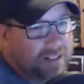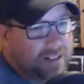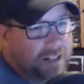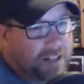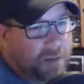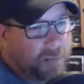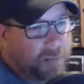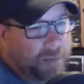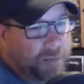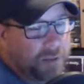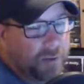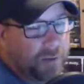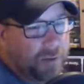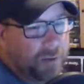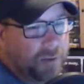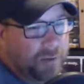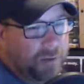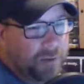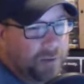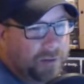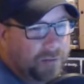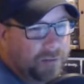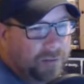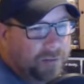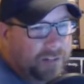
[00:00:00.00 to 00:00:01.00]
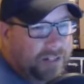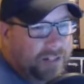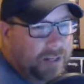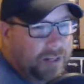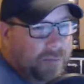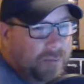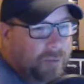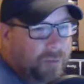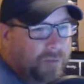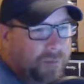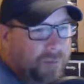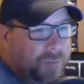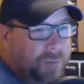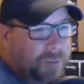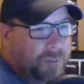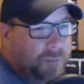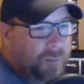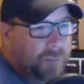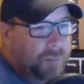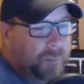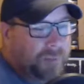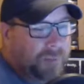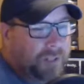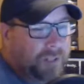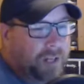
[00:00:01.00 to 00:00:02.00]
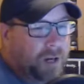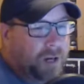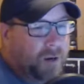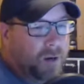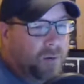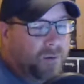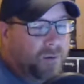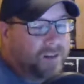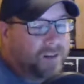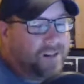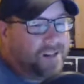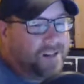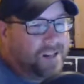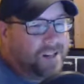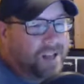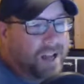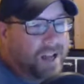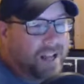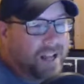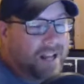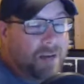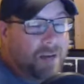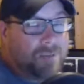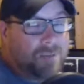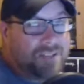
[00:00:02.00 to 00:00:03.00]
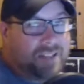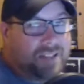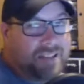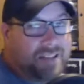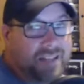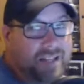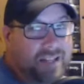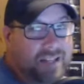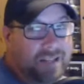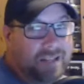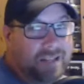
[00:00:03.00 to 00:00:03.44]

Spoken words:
We get away from people we know. And that was the thing.